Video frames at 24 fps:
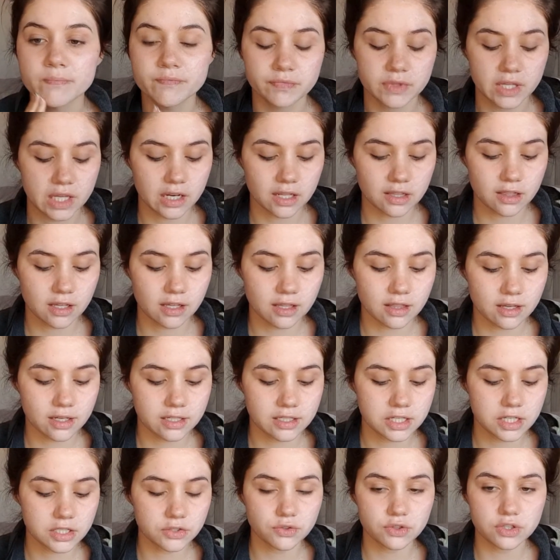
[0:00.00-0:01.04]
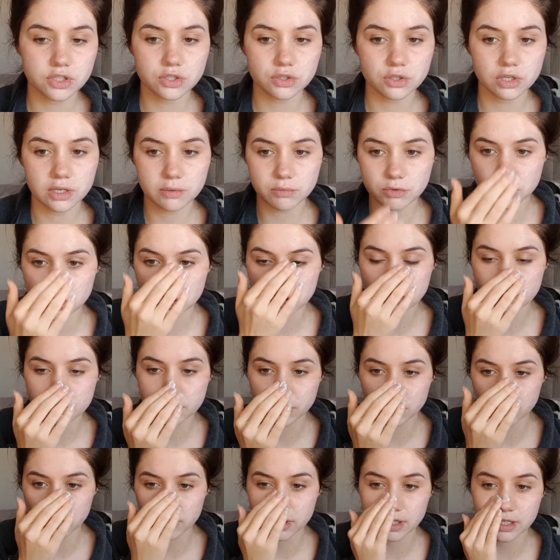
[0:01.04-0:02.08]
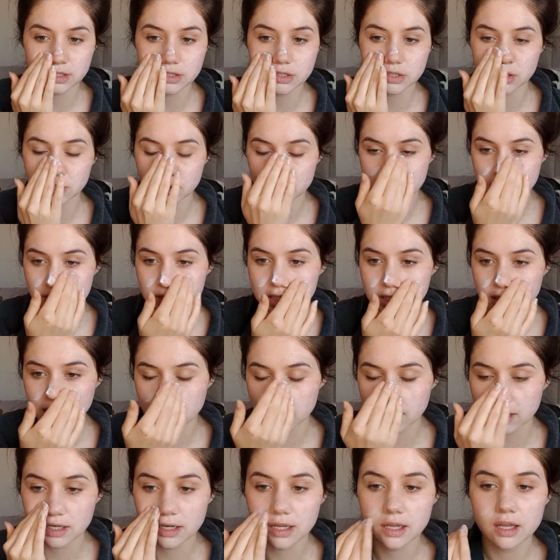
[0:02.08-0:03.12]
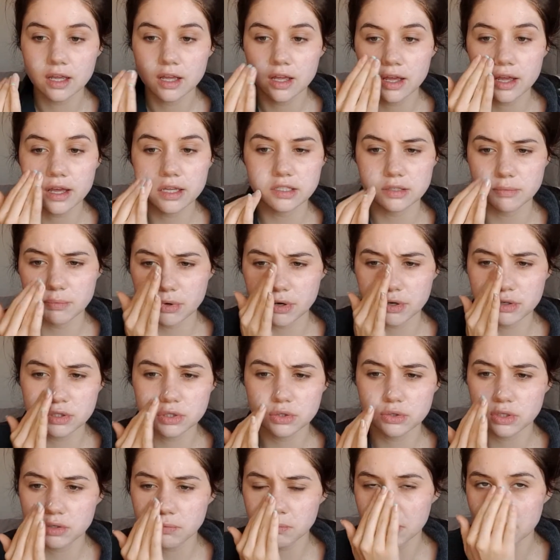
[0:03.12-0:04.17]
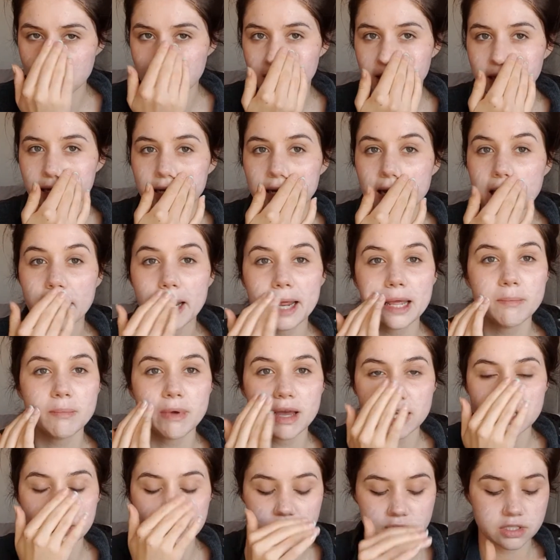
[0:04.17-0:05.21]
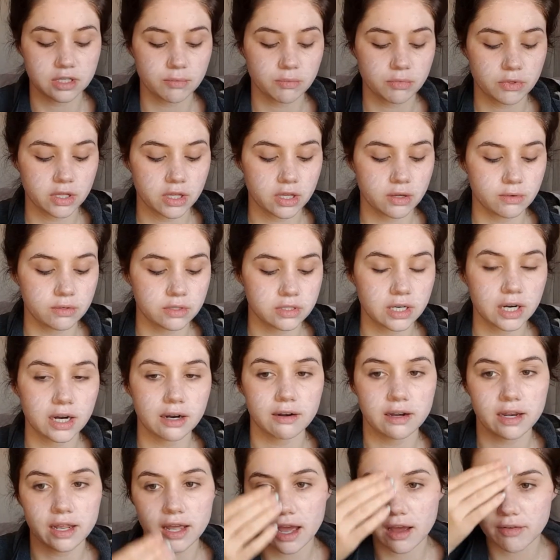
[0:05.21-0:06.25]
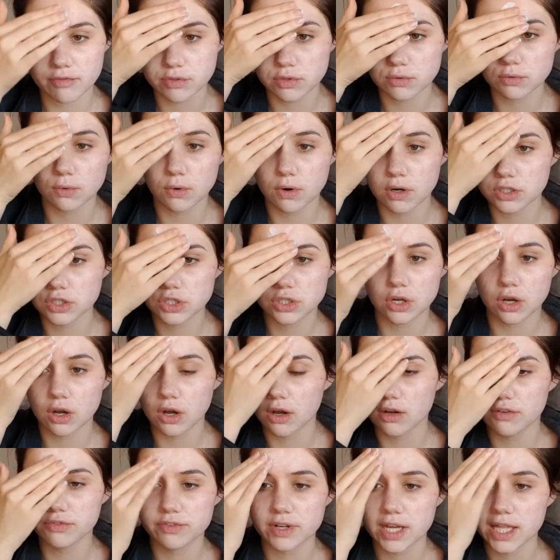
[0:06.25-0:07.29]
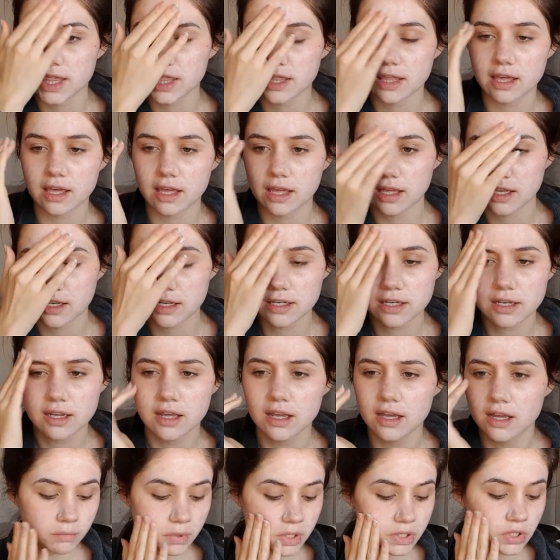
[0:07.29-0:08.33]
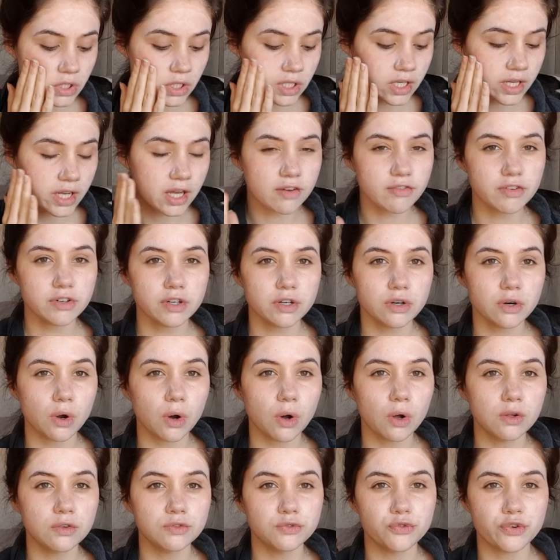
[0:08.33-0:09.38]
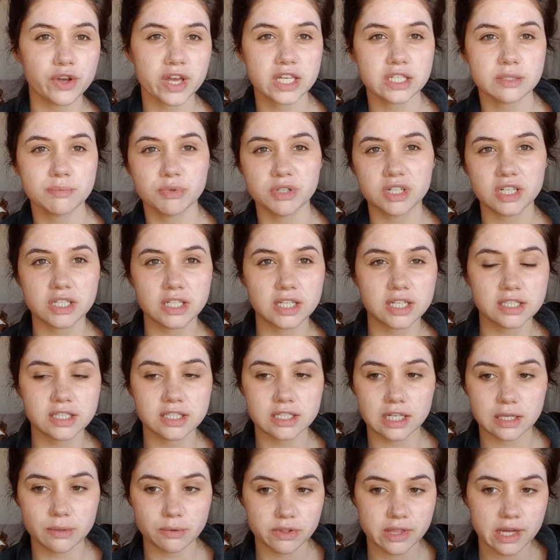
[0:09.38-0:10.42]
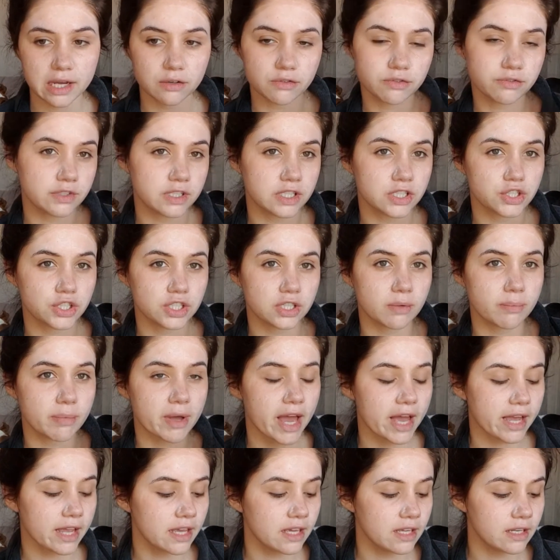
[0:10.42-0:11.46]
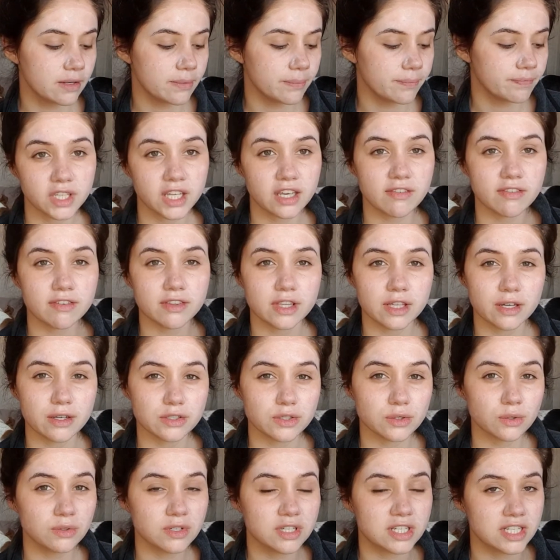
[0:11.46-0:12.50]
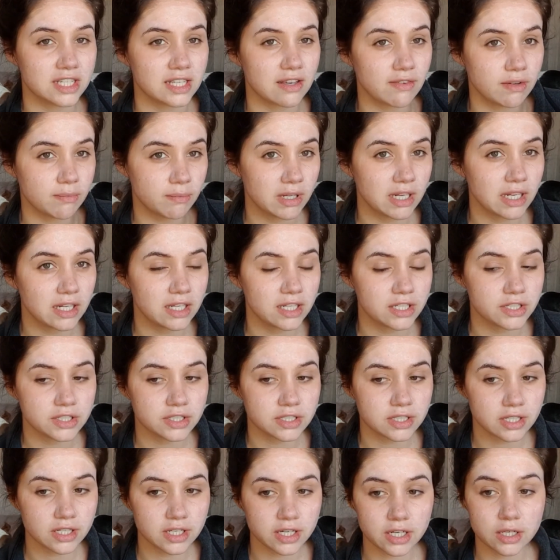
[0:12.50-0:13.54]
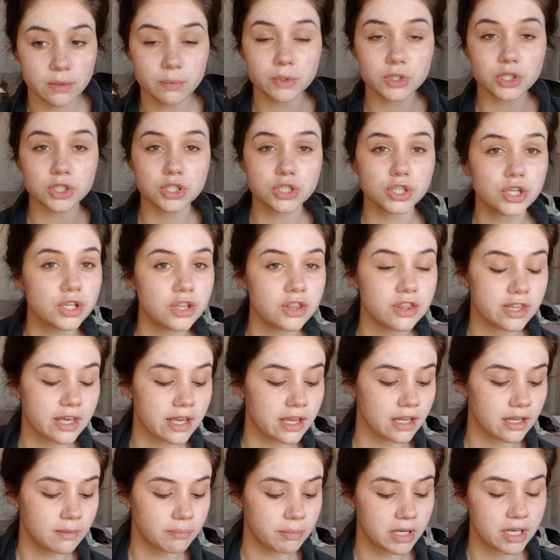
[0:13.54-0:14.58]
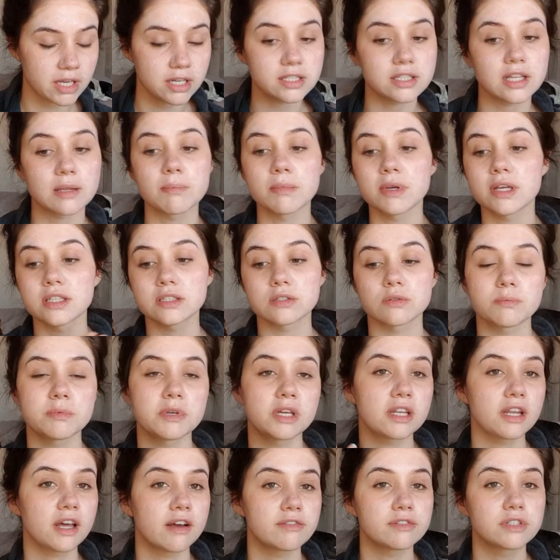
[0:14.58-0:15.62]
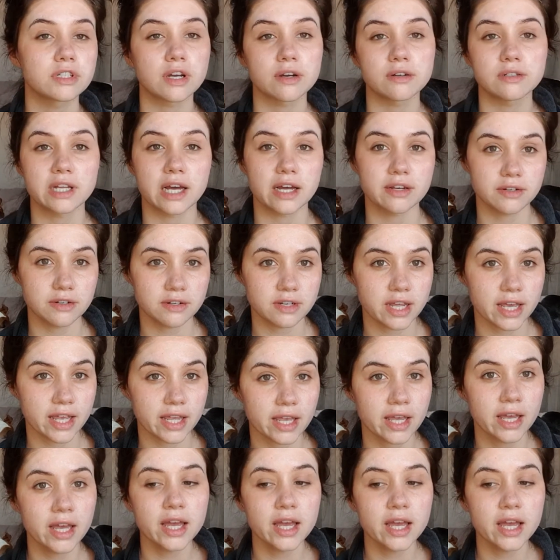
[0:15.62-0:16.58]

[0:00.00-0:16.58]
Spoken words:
And I think the idea is for this cream to just pull into your skin, as opposed to it being like a clay mask or something you entirely have to wash off at the end. But you can cover your whole face pretty decently without finishing the packet, even though it's only 7 milliliters in here, which is a good thing because that means it'd be enough to go down your neck.